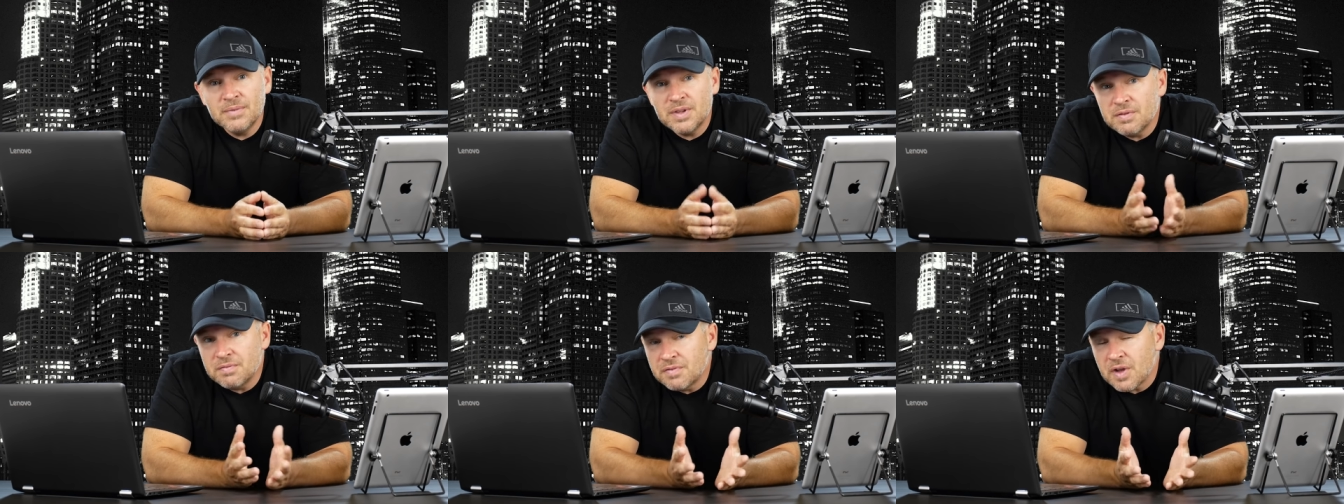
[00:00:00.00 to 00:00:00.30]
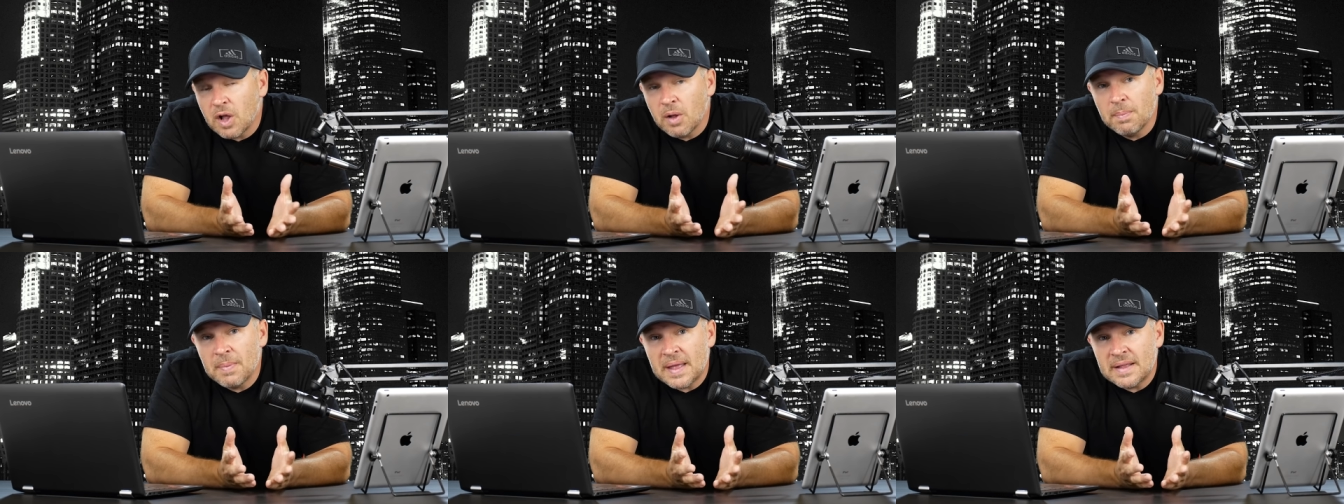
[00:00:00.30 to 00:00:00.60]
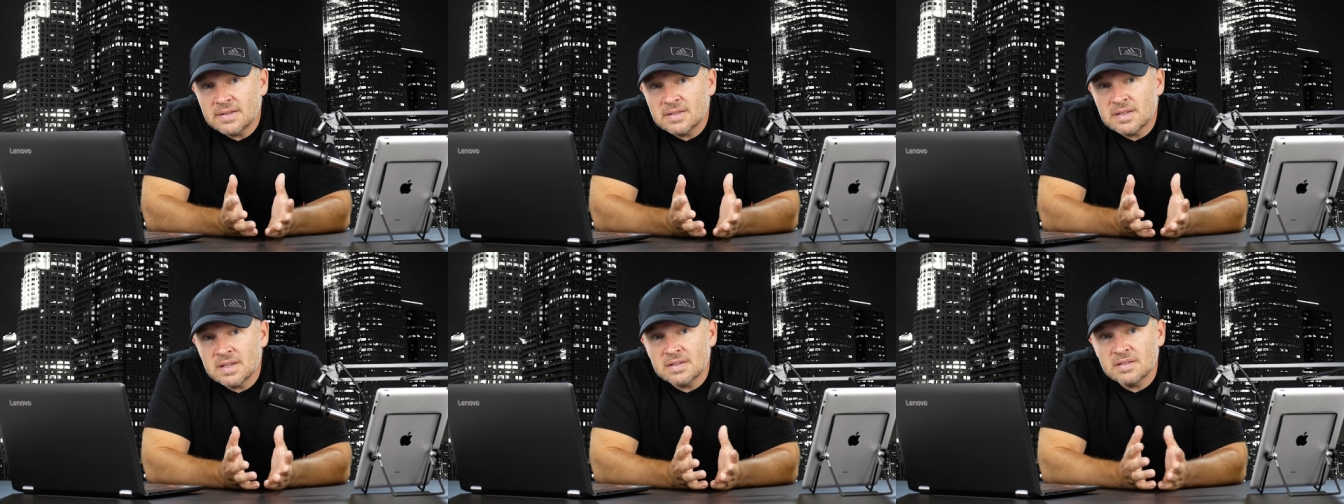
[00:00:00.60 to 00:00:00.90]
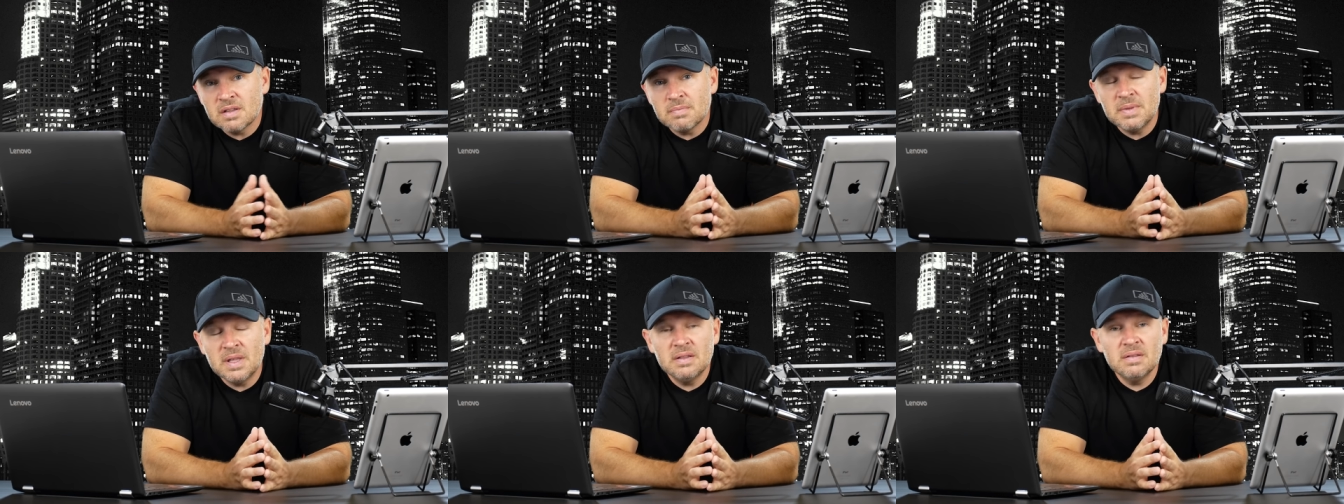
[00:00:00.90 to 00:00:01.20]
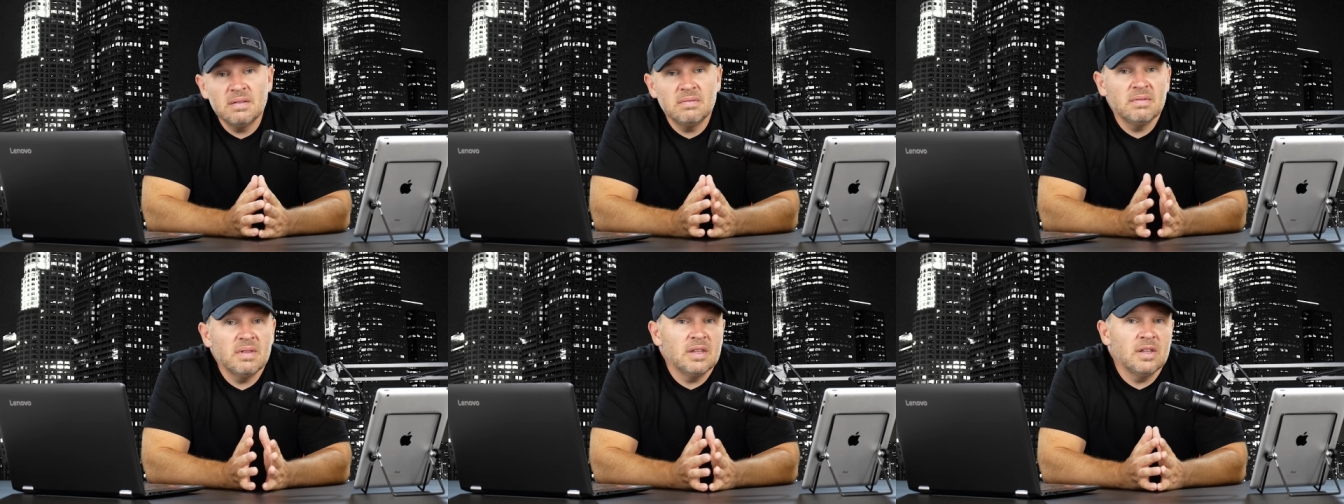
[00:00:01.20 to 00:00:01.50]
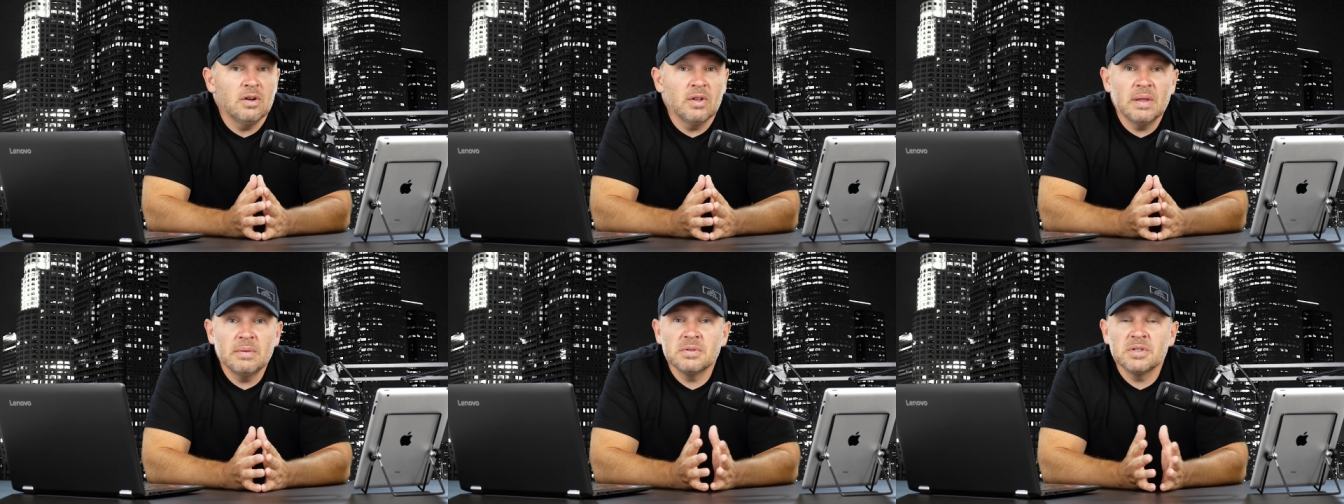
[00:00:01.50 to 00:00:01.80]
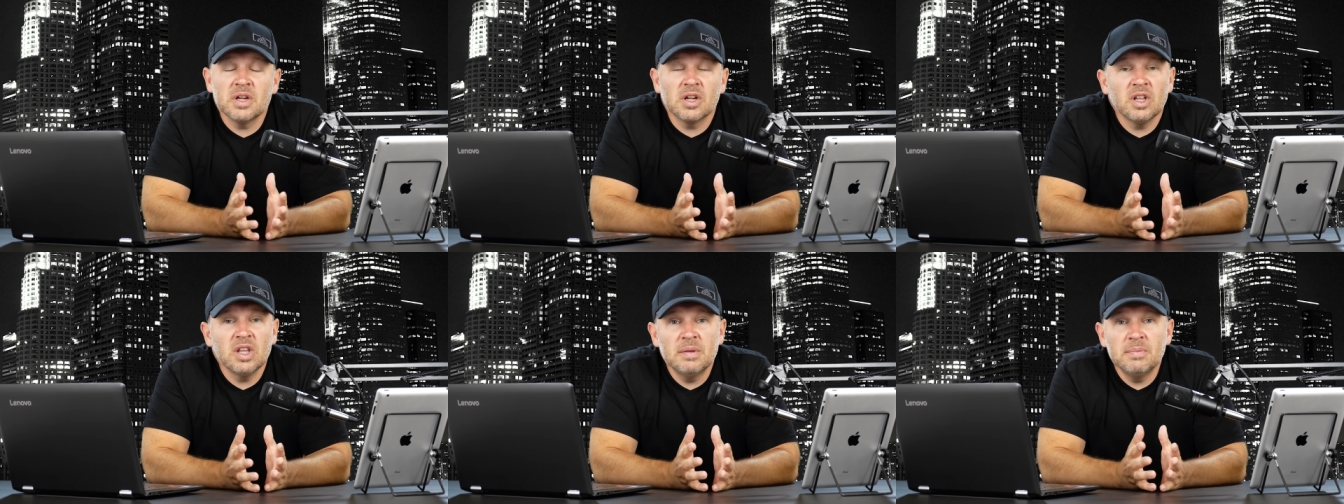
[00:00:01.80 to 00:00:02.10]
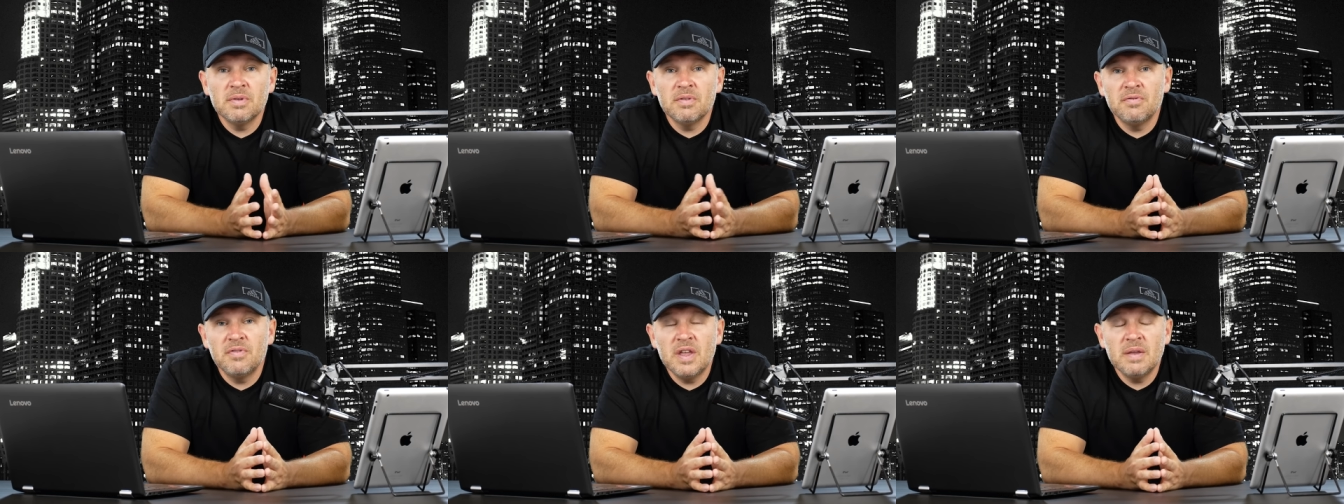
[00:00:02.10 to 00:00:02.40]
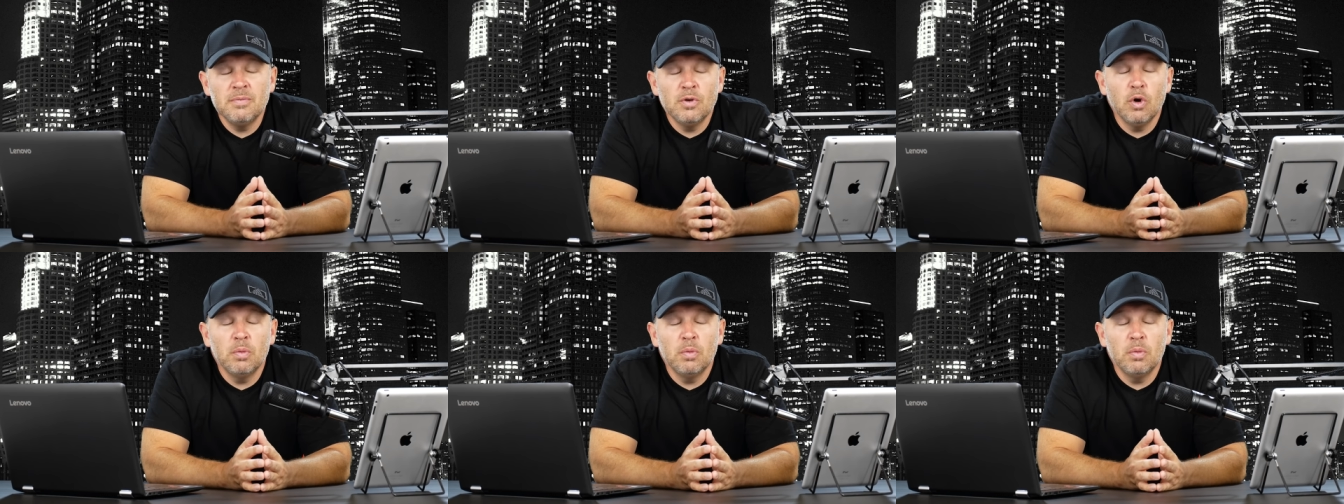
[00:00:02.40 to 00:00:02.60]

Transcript: developed that system, and you know that was their claim to fame.